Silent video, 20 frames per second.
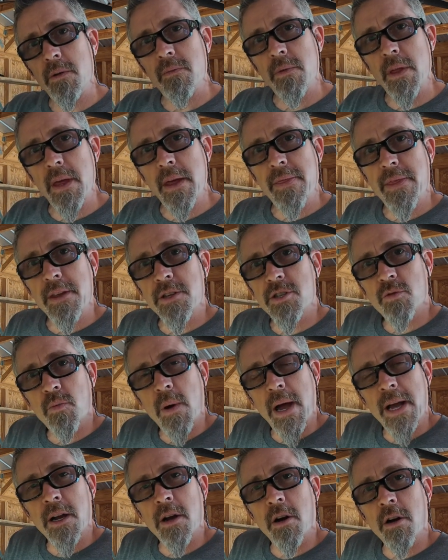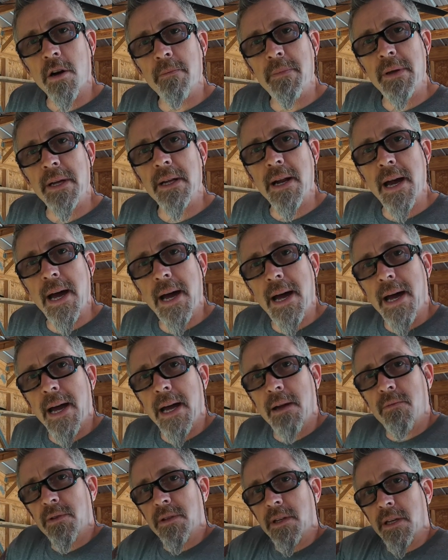The sweat guard being
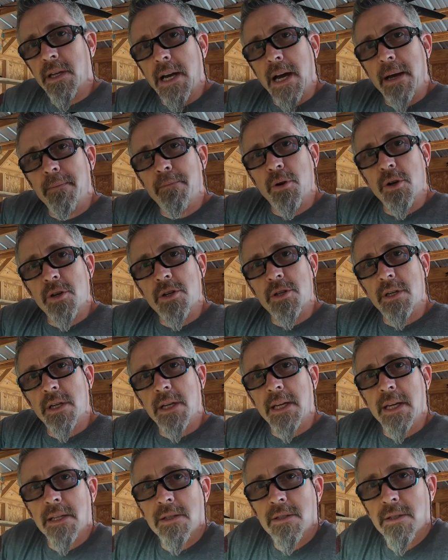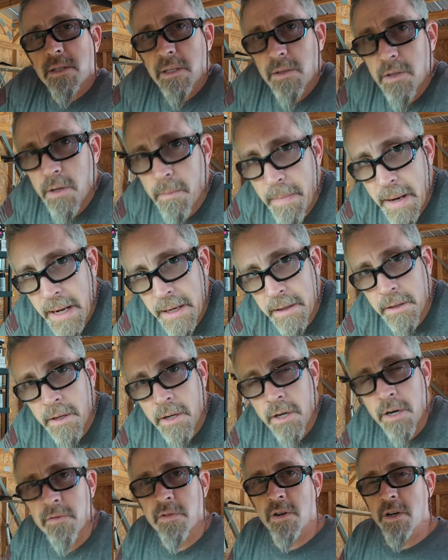high with the gun pushing against it and you're bending
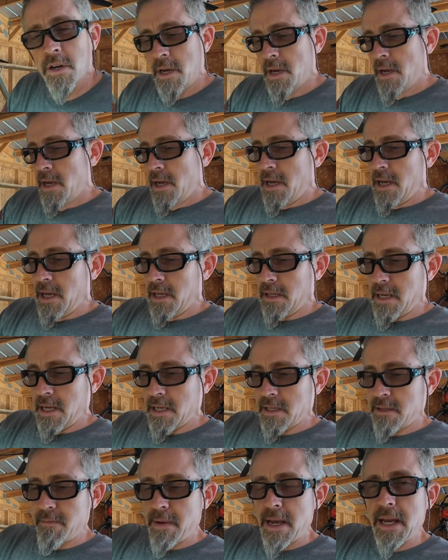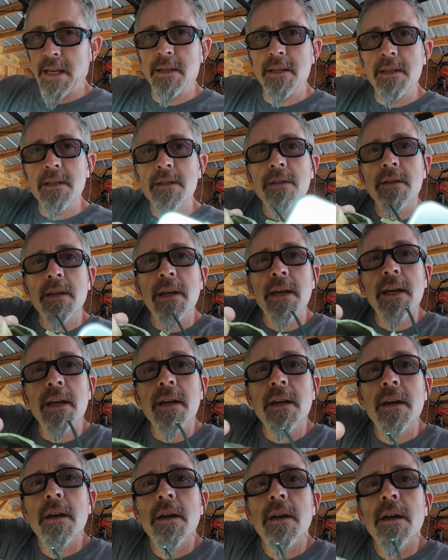over, it has made this
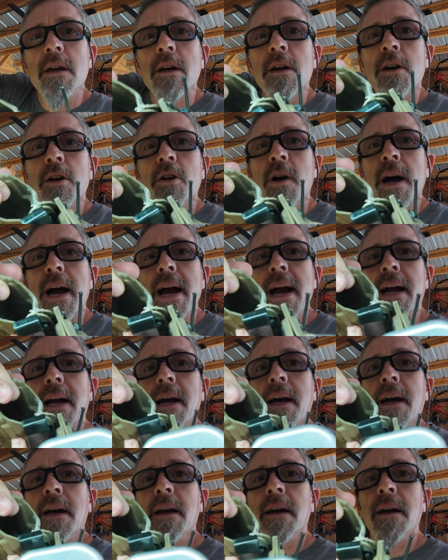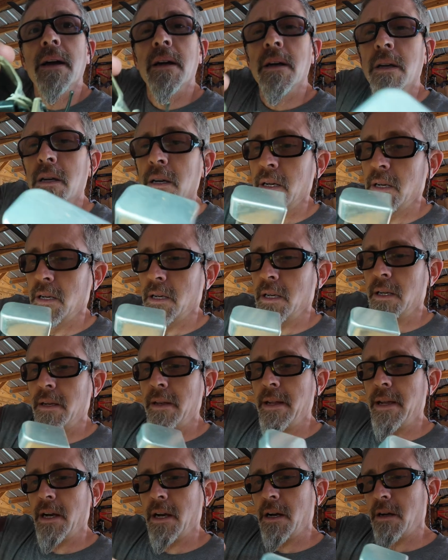thing crack in
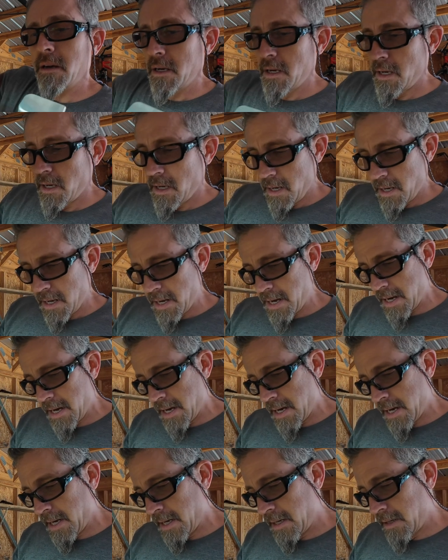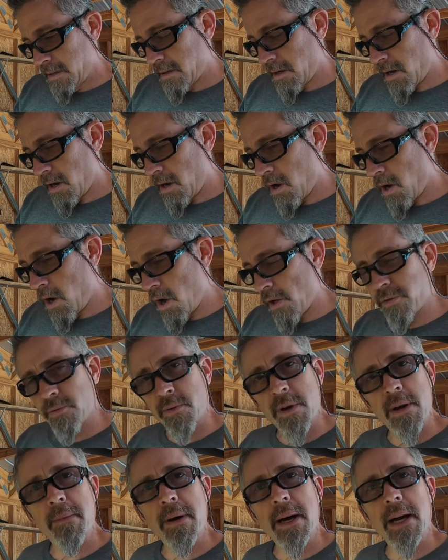there. And all
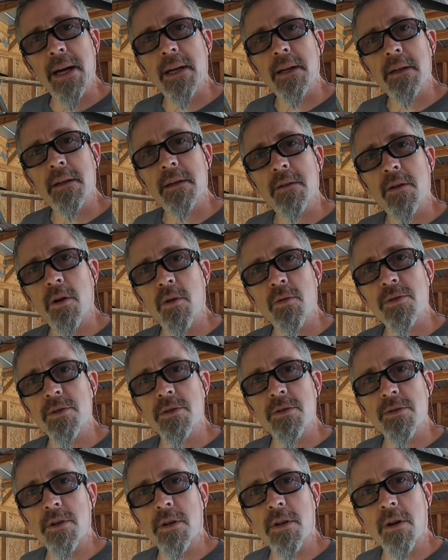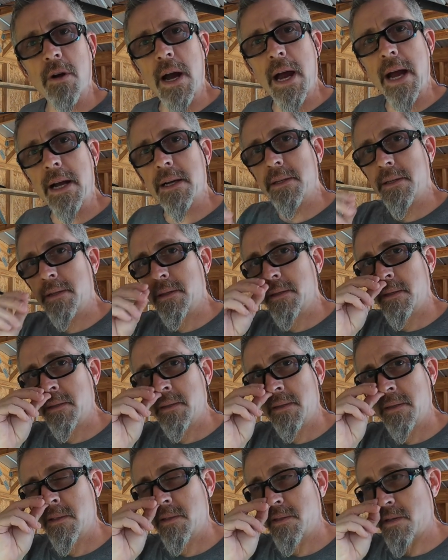three of my holsters are cracked.
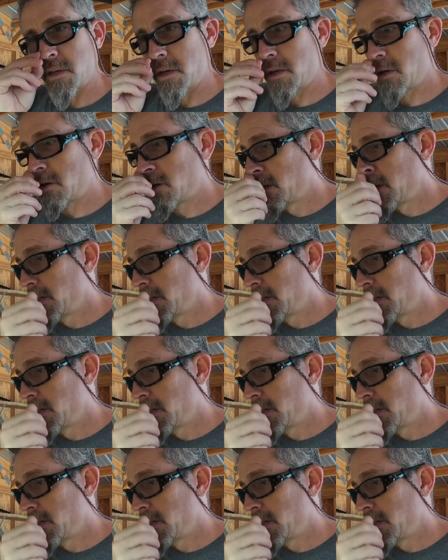So,